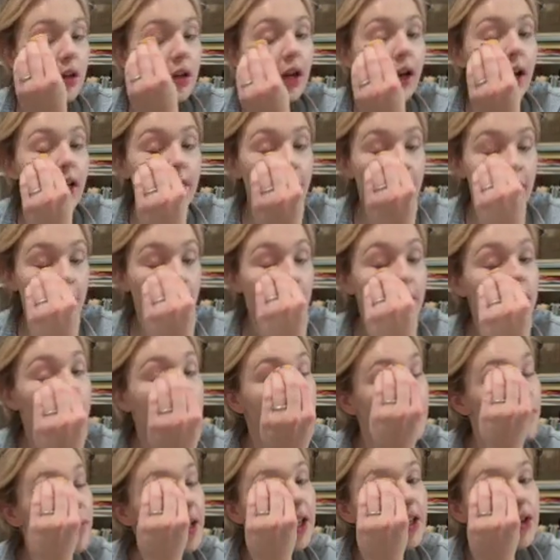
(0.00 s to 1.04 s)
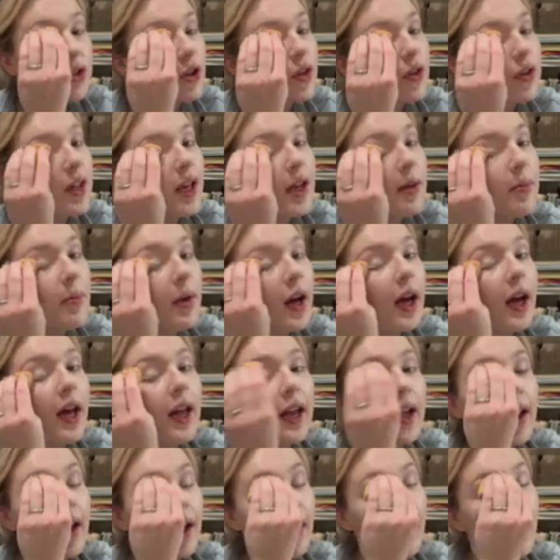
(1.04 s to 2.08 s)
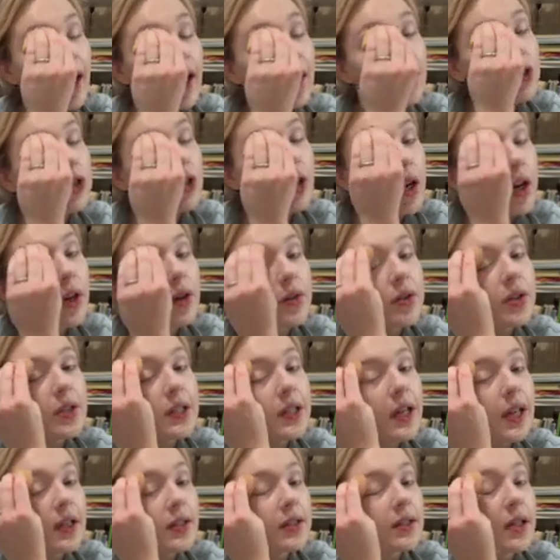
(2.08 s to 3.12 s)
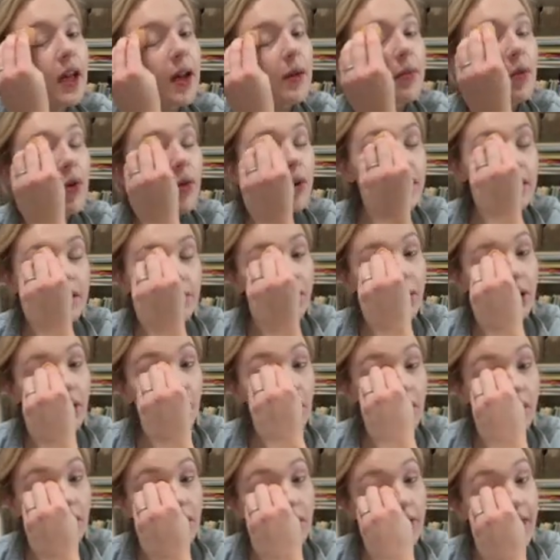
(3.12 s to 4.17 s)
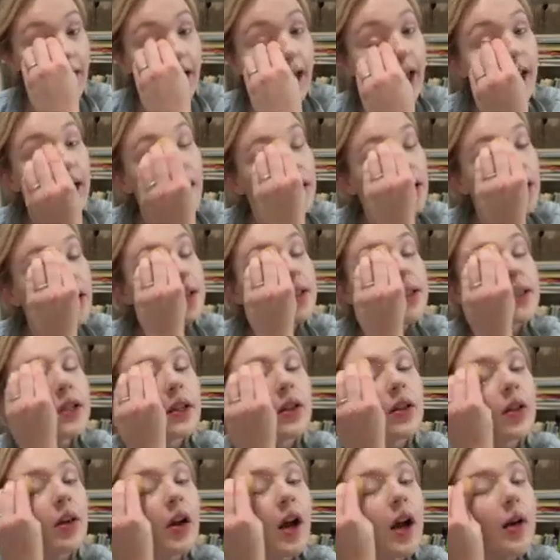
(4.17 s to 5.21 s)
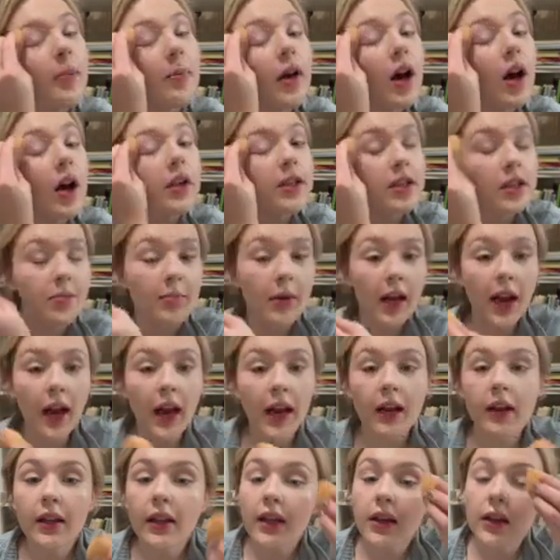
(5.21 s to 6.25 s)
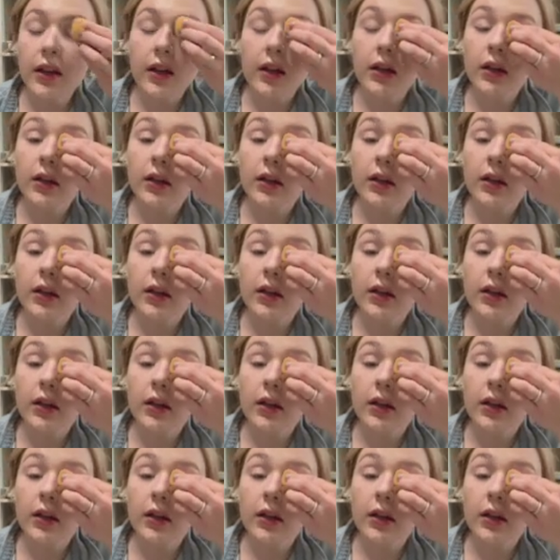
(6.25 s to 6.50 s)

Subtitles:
And then to make sure that my eyeshadow sticks, I'm going to pull that concealer up onto my eyelid.